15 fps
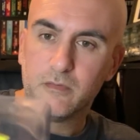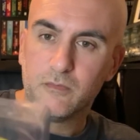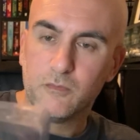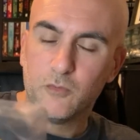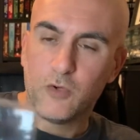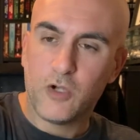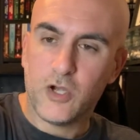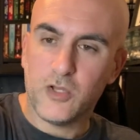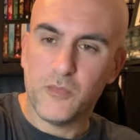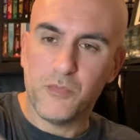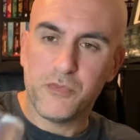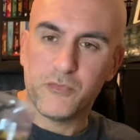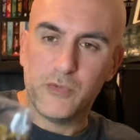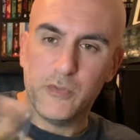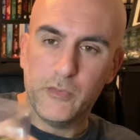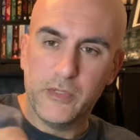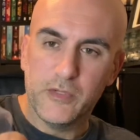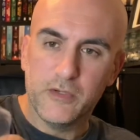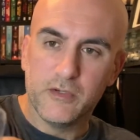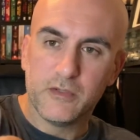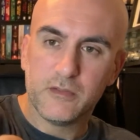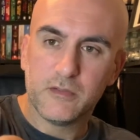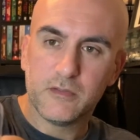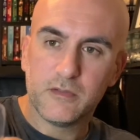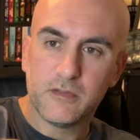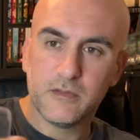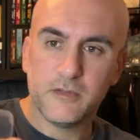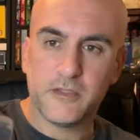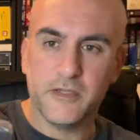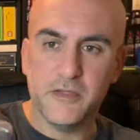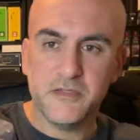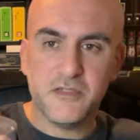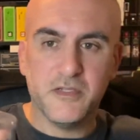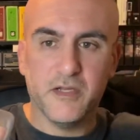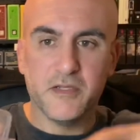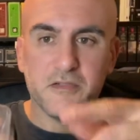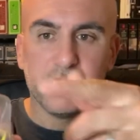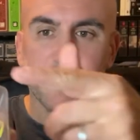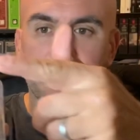We'll call him 3-wheeler. Look at this dust.